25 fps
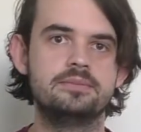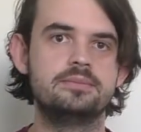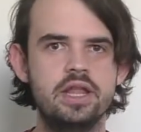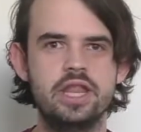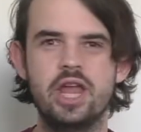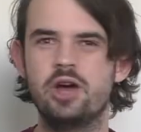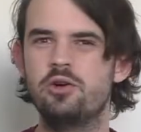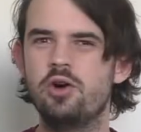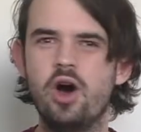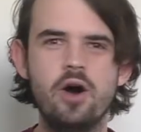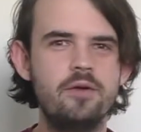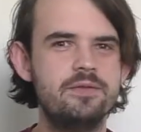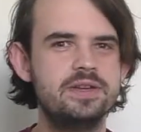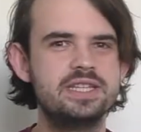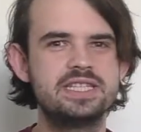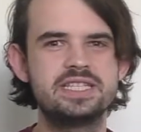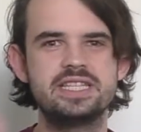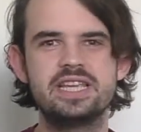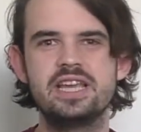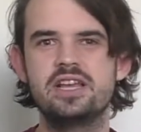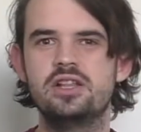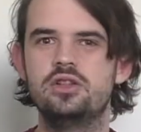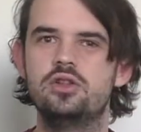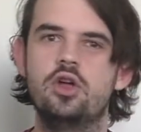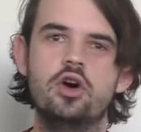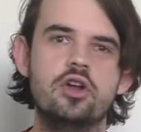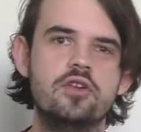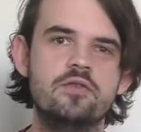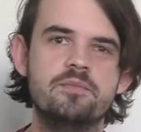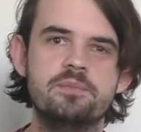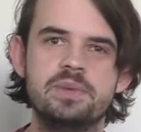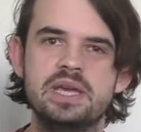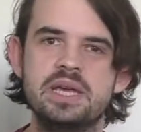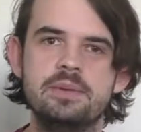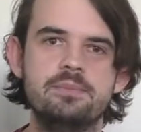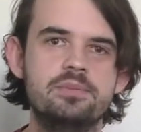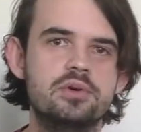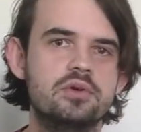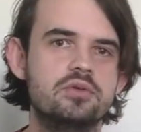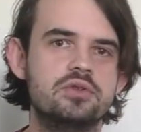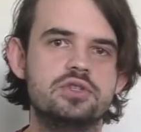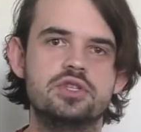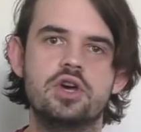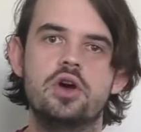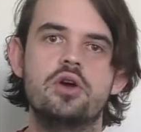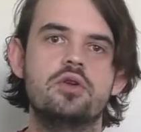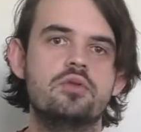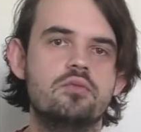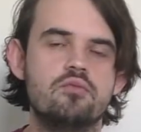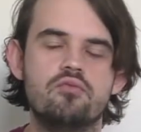Now obviously a lot of people
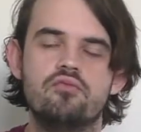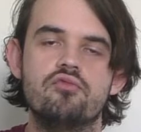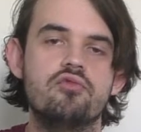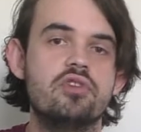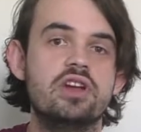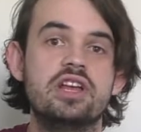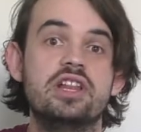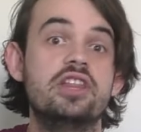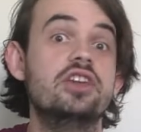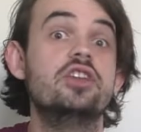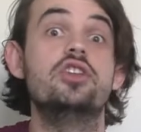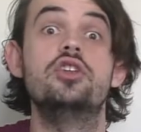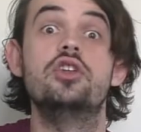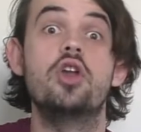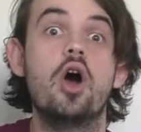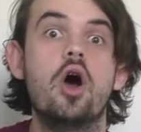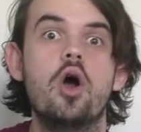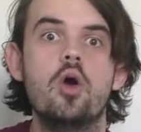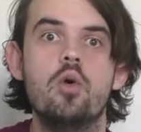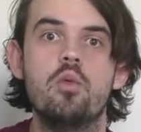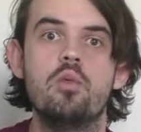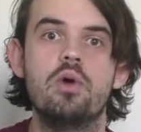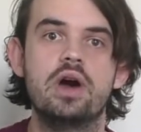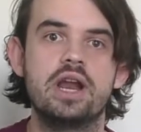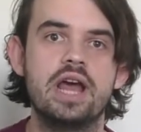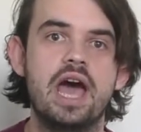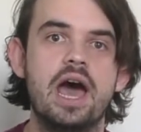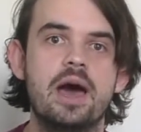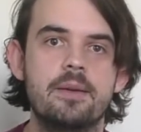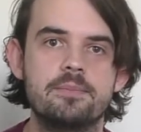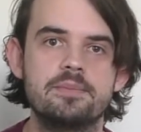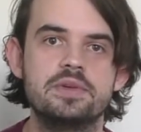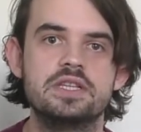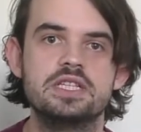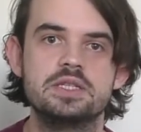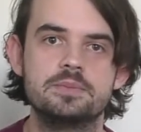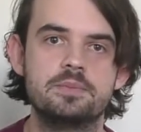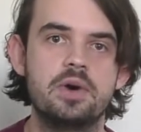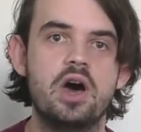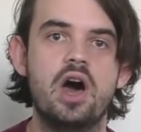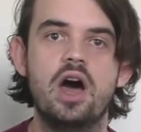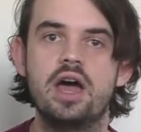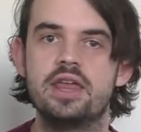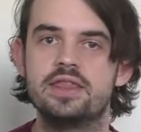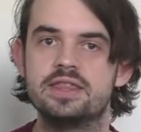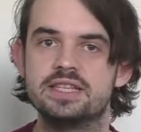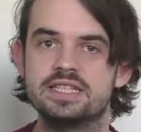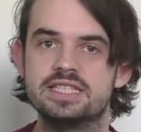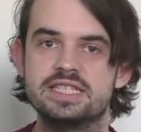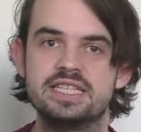don't really know what happens
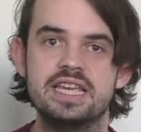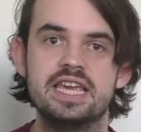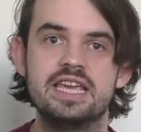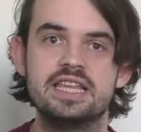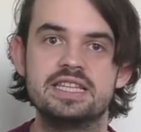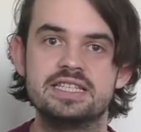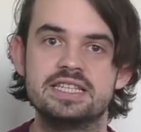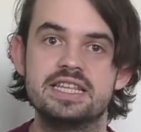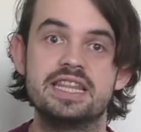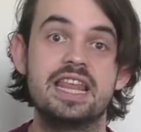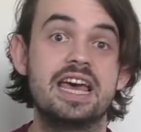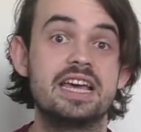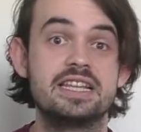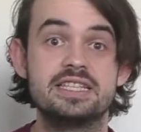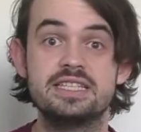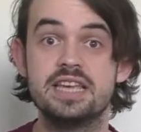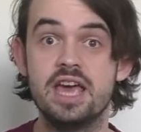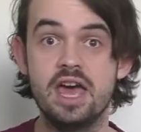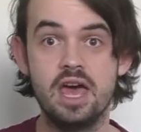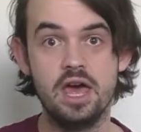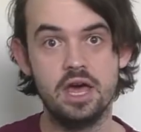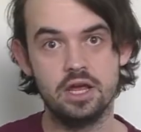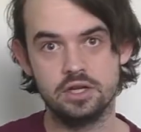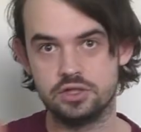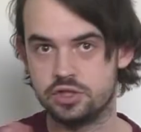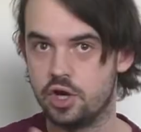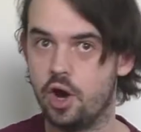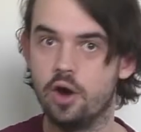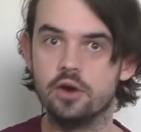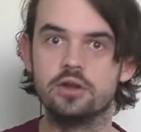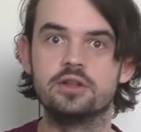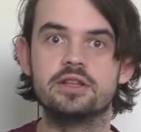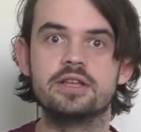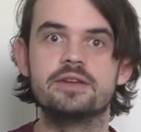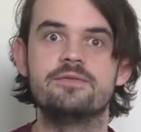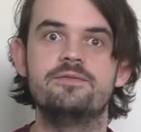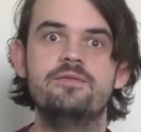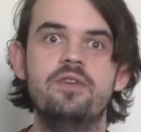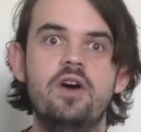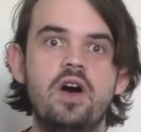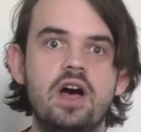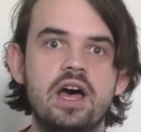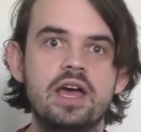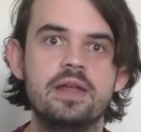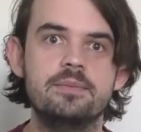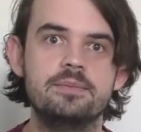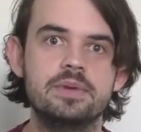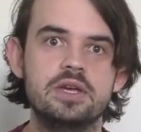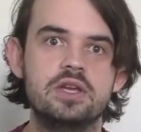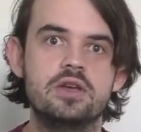behind the scenes, and that's totally
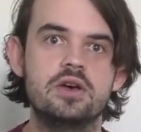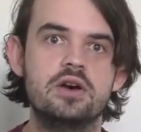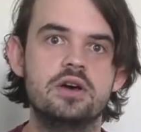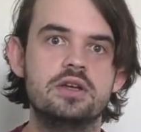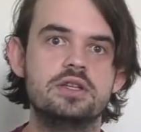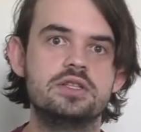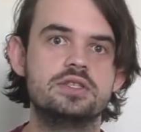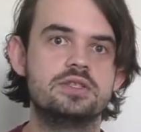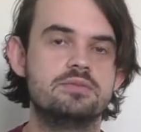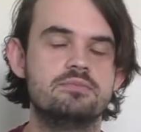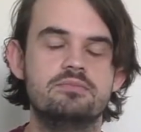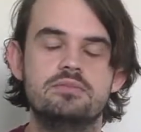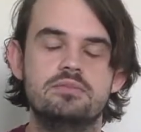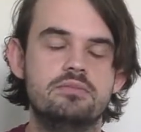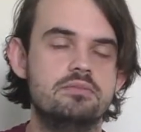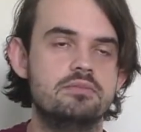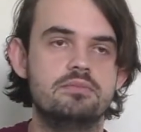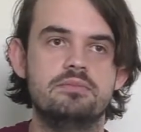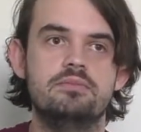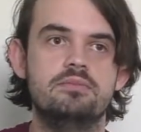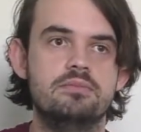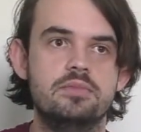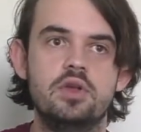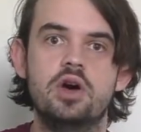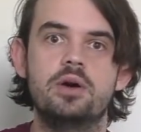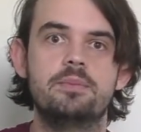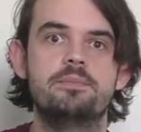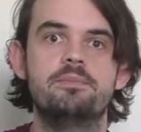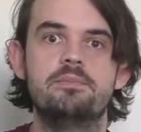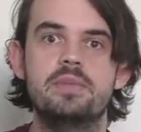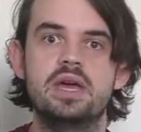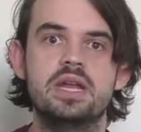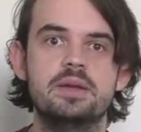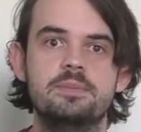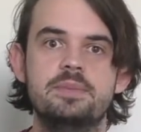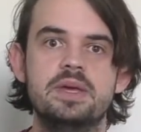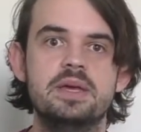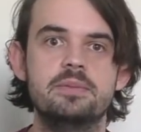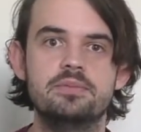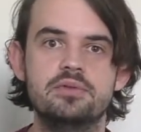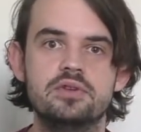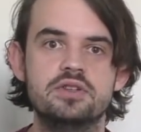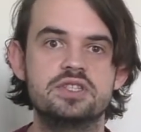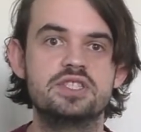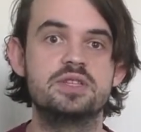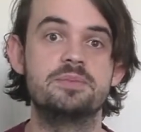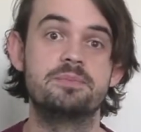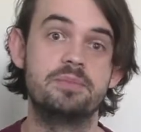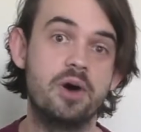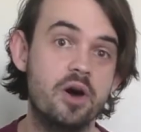fine because not many people are
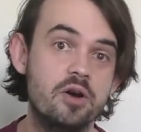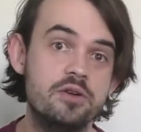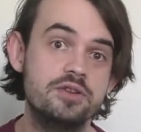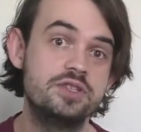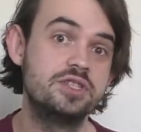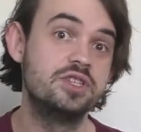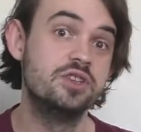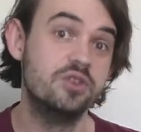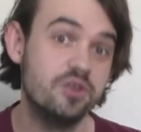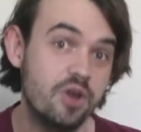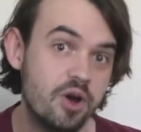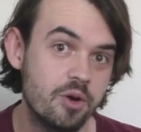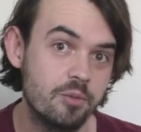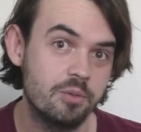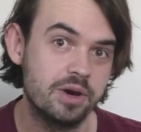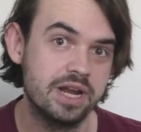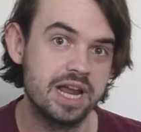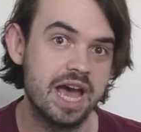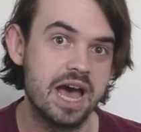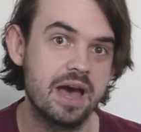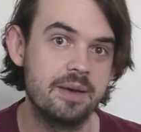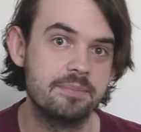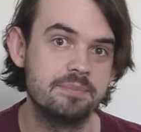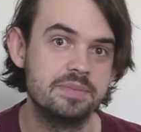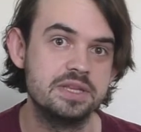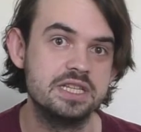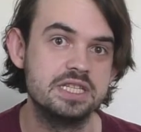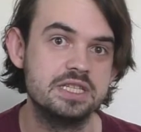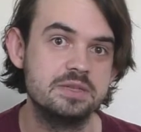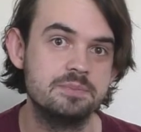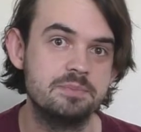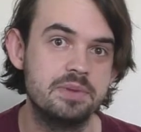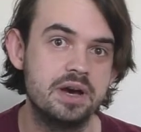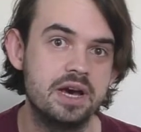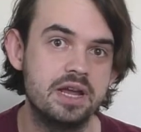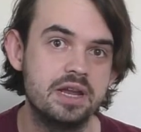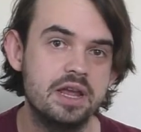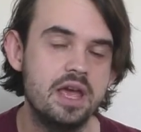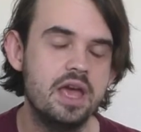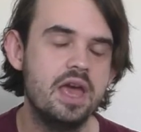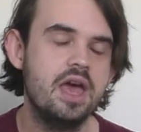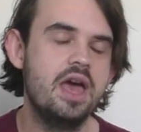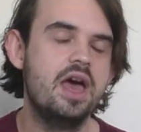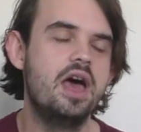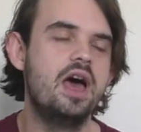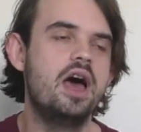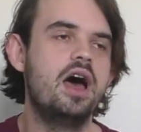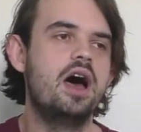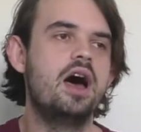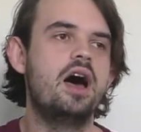supposed to know what happens, but
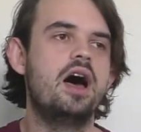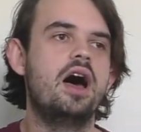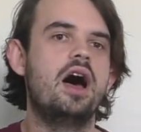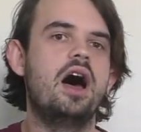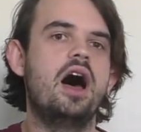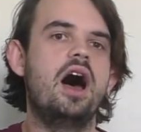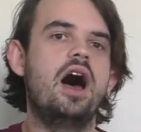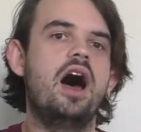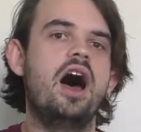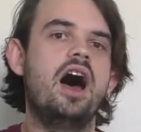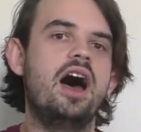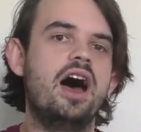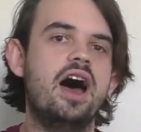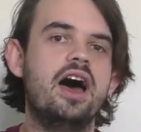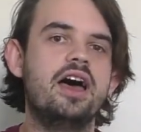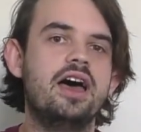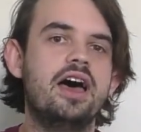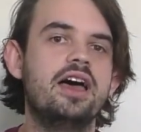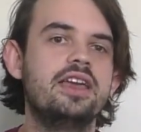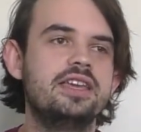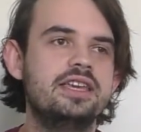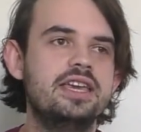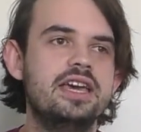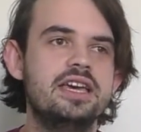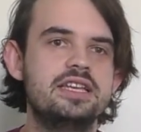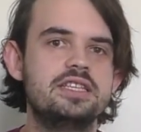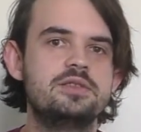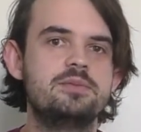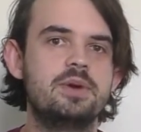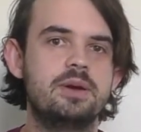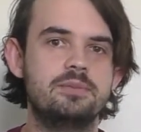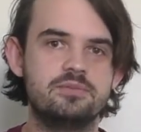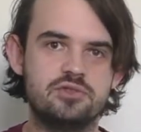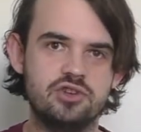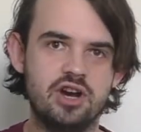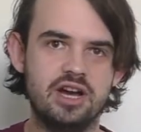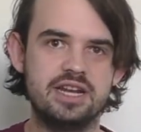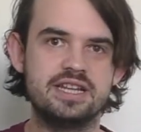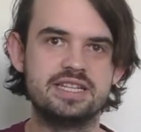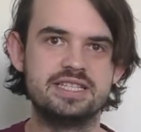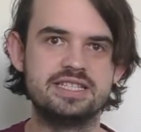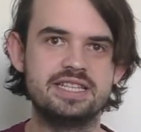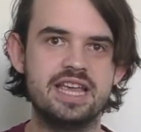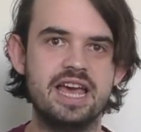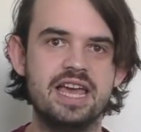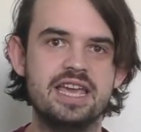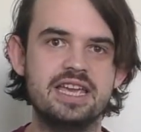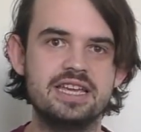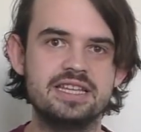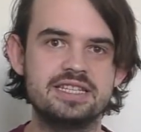I guess what I'm trying to
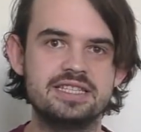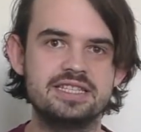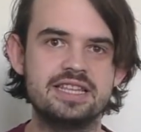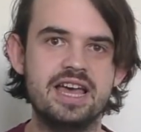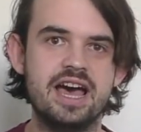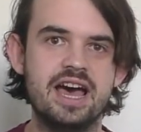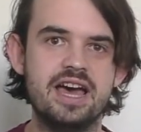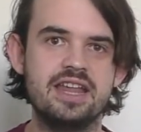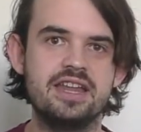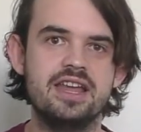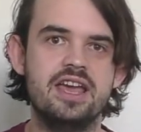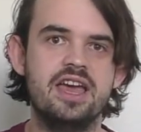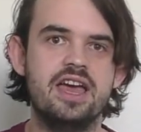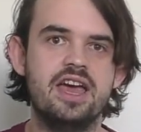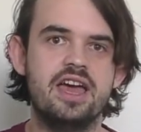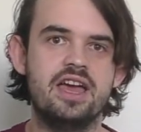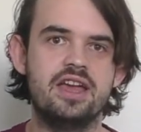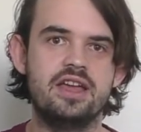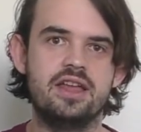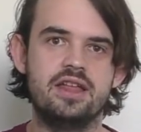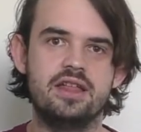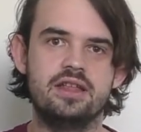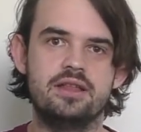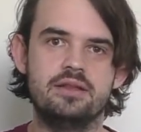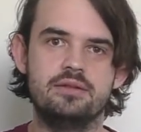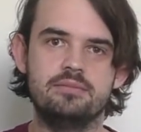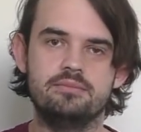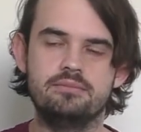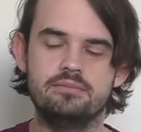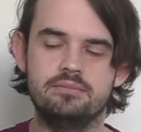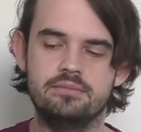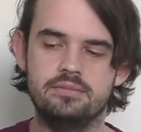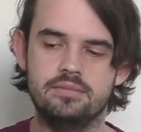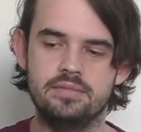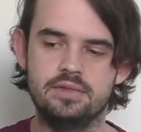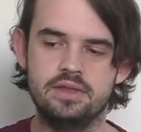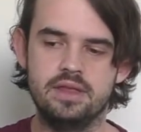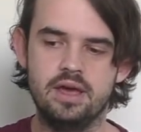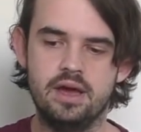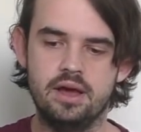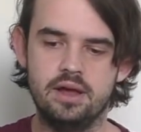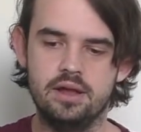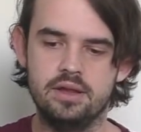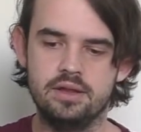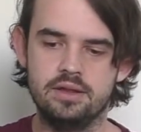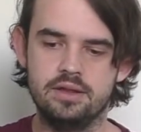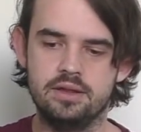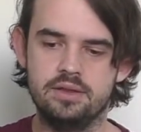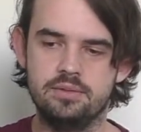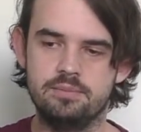say is that the
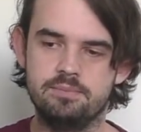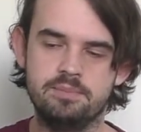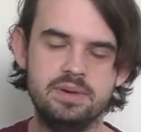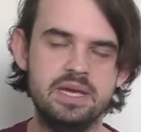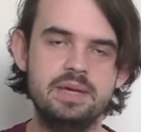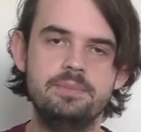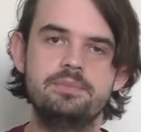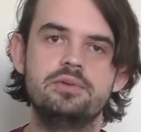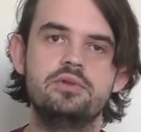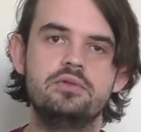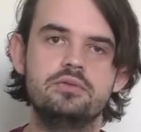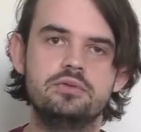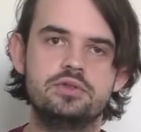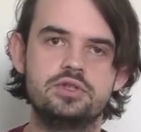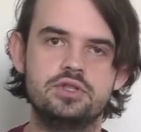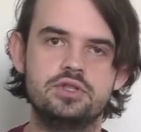people